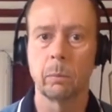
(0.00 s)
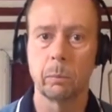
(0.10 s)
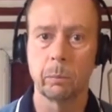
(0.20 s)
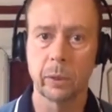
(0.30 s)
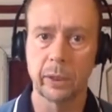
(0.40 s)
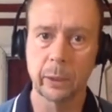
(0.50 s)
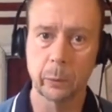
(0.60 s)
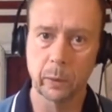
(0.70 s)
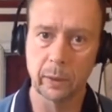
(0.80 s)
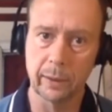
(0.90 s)
But
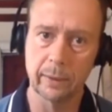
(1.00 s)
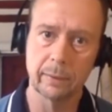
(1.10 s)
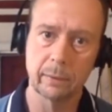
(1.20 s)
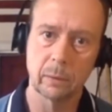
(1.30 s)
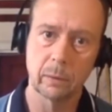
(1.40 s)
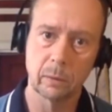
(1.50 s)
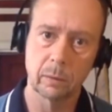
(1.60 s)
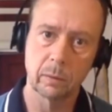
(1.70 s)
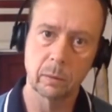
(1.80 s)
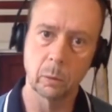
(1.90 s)
equally,
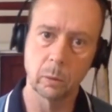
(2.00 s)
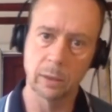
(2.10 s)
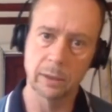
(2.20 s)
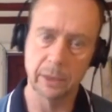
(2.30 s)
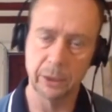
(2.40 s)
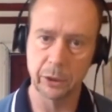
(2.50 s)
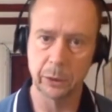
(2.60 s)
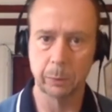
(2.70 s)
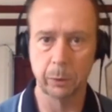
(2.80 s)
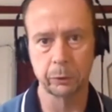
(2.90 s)
organizations
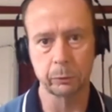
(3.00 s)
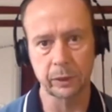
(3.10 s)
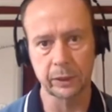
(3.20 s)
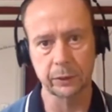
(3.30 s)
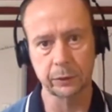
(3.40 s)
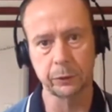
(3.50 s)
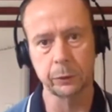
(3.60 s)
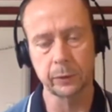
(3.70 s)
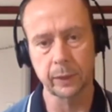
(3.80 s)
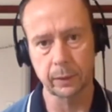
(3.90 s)
pose risks
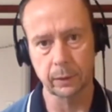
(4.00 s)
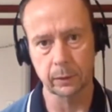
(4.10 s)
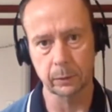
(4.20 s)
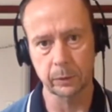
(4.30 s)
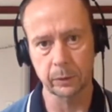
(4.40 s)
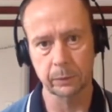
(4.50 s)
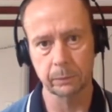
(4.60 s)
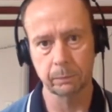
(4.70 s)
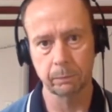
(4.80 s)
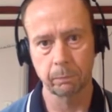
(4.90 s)
to their customers.
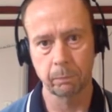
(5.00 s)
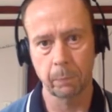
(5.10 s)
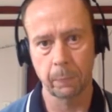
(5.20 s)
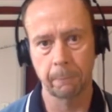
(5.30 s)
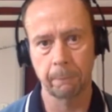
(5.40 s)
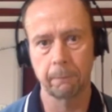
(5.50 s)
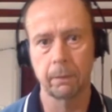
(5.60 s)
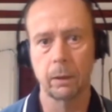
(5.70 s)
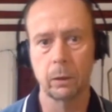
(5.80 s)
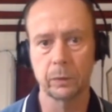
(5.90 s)

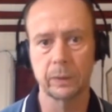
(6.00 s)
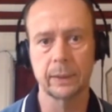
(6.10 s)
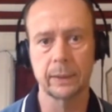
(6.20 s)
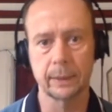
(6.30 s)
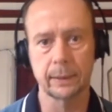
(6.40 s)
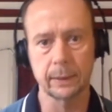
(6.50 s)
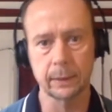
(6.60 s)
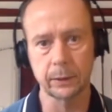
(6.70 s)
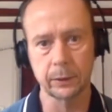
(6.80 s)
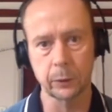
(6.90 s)
And obviously, this is the
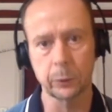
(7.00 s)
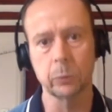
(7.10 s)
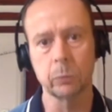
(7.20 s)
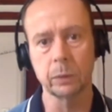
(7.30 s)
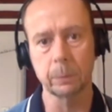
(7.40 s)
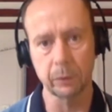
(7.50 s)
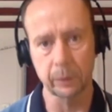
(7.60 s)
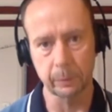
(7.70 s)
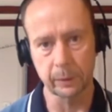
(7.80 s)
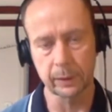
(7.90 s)
social
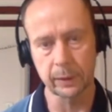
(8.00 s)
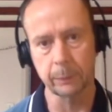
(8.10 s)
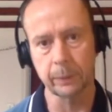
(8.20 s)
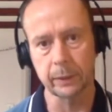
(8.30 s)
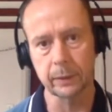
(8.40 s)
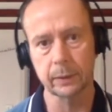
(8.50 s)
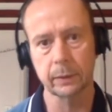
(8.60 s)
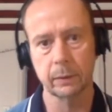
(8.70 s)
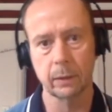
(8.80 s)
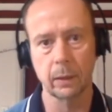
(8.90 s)
responsibility piece
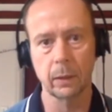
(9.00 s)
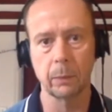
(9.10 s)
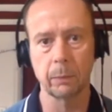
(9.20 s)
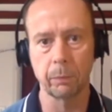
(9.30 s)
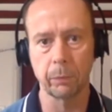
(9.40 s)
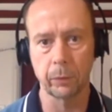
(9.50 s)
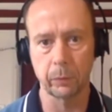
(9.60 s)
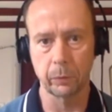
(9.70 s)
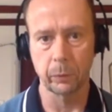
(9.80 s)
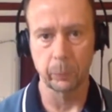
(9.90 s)
that